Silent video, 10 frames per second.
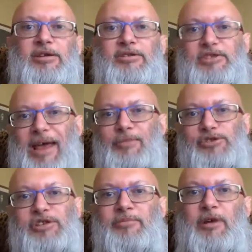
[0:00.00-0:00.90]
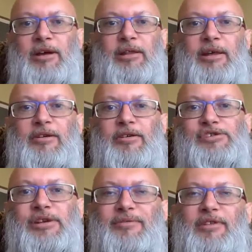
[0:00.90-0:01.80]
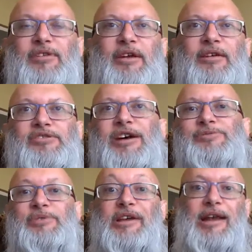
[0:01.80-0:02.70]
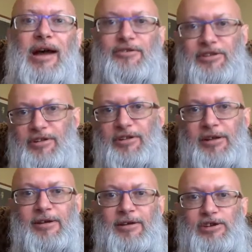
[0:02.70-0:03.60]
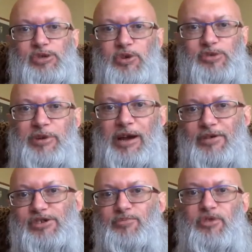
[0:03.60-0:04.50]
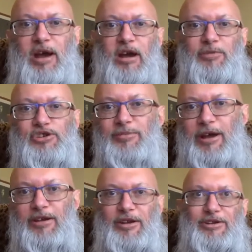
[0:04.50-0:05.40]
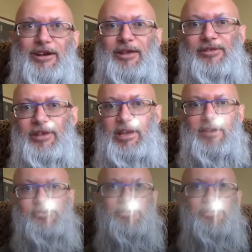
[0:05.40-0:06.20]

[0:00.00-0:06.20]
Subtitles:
tables of the moneylenders and everything and tells them to get out, and it's supposed to be a house of prayer, but you're making a den of thieves.